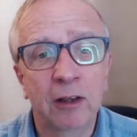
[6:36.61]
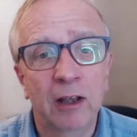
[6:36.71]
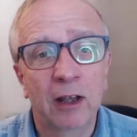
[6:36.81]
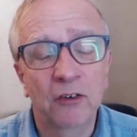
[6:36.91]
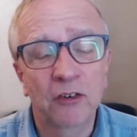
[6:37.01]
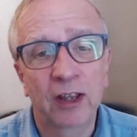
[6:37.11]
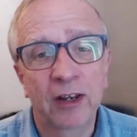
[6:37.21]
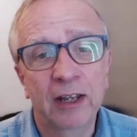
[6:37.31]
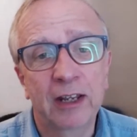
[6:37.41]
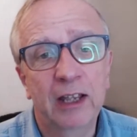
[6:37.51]

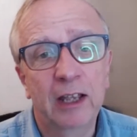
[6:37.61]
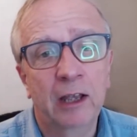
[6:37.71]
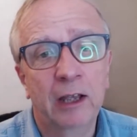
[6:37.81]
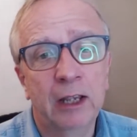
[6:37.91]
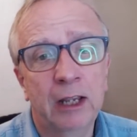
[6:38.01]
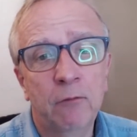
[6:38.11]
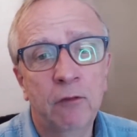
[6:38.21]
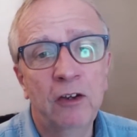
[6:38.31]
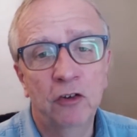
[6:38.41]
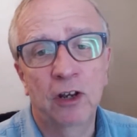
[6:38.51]
understanding
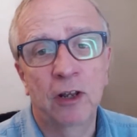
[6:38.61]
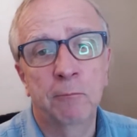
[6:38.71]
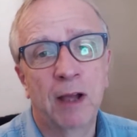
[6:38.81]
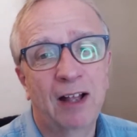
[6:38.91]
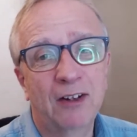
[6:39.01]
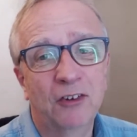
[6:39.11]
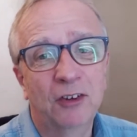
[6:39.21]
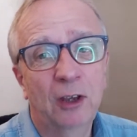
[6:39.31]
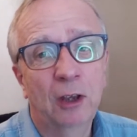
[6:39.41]
inflation impacts.